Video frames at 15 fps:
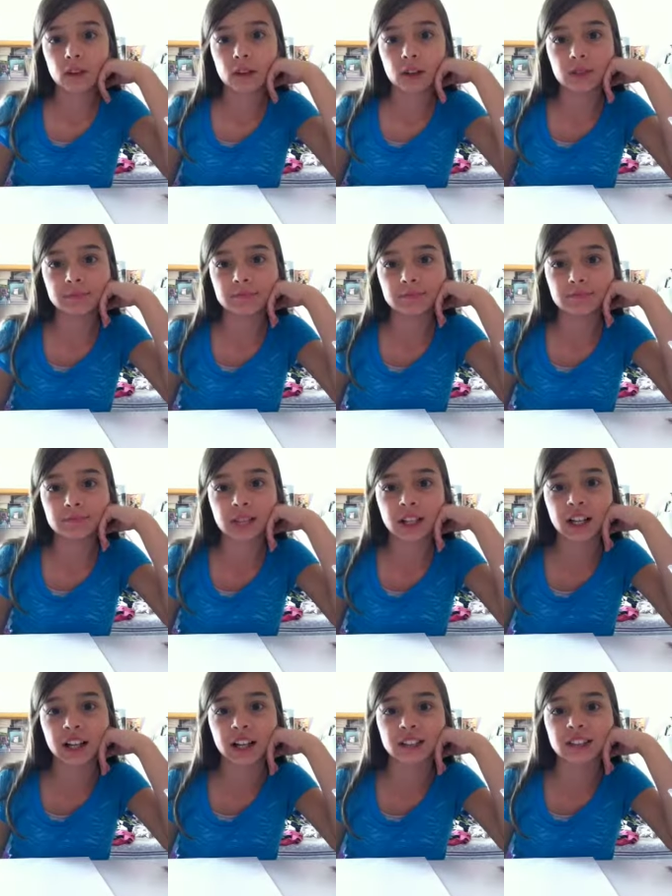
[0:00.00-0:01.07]
Uh,
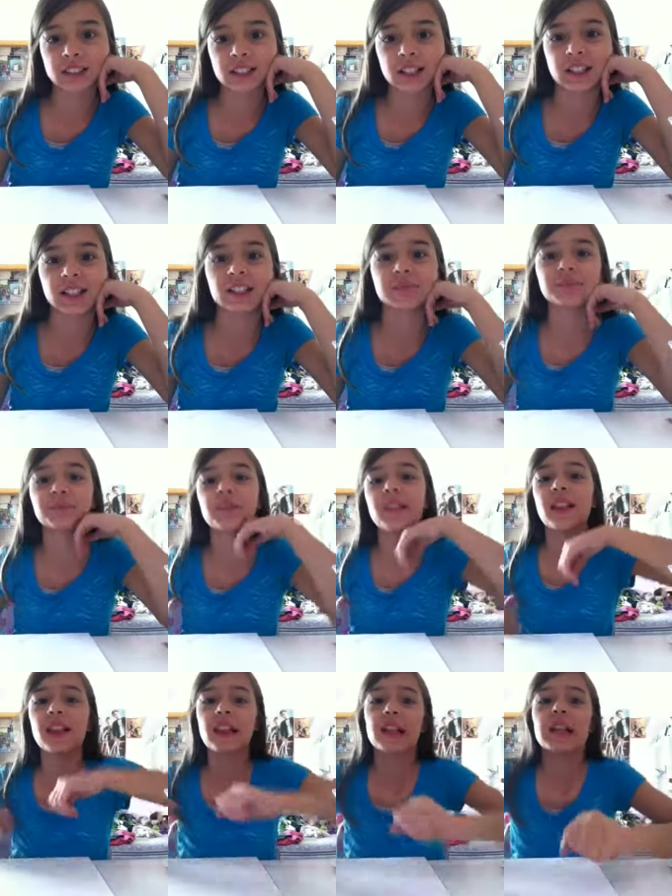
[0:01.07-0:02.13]
hi guys. Uh,
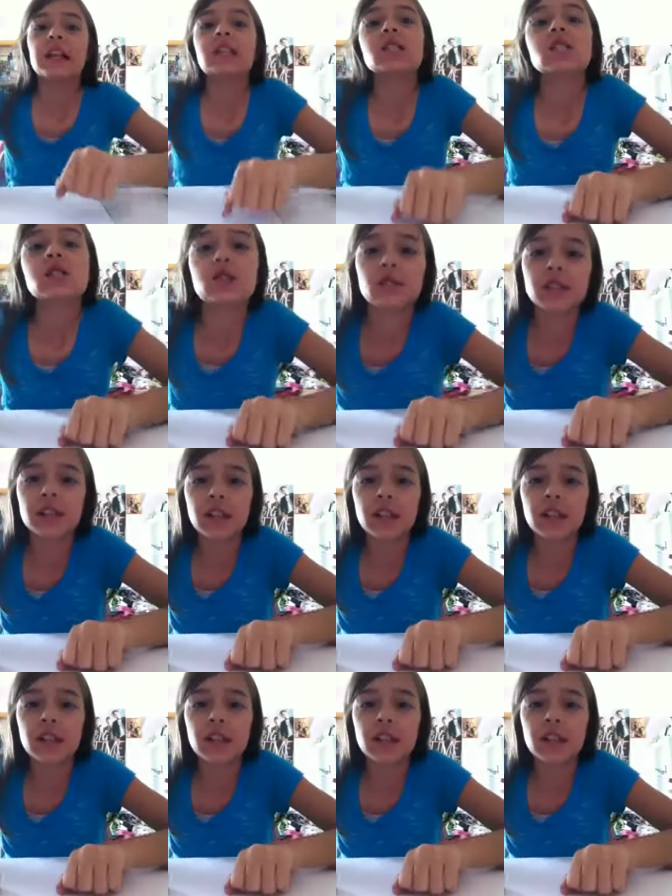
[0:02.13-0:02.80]
so